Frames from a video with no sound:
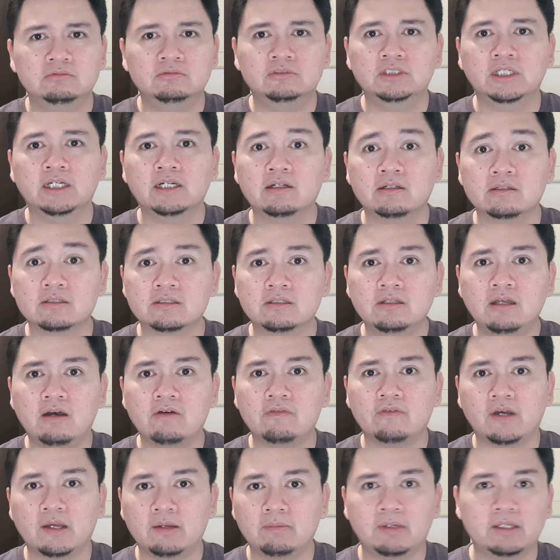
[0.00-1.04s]
general
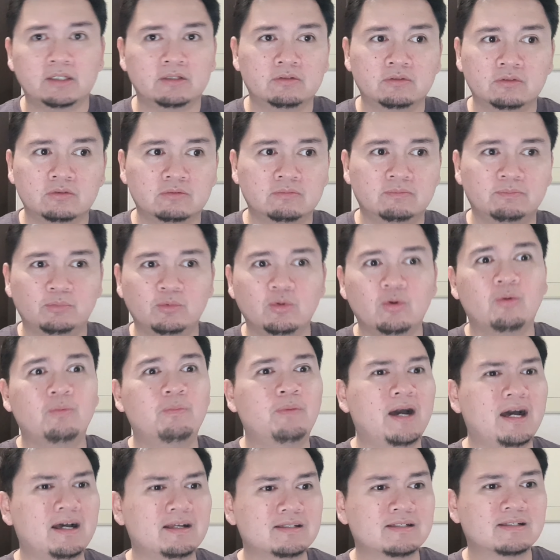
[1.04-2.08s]
stuff. I might go
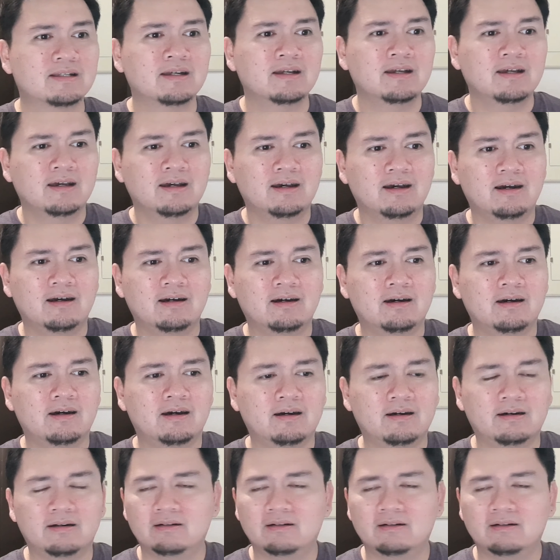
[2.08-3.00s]
past a